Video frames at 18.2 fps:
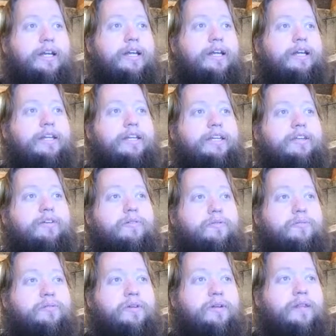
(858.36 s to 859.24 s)
You'll
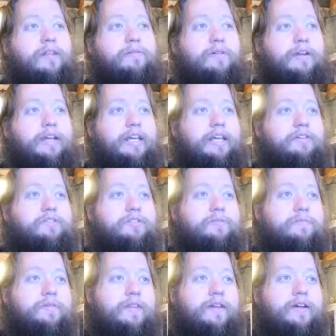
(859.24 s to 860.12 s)
really want to give
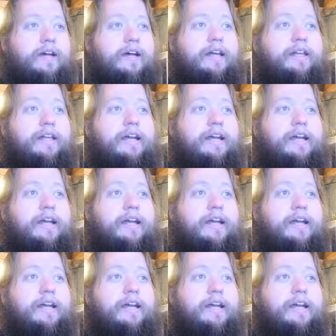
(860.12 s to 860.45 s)
some thought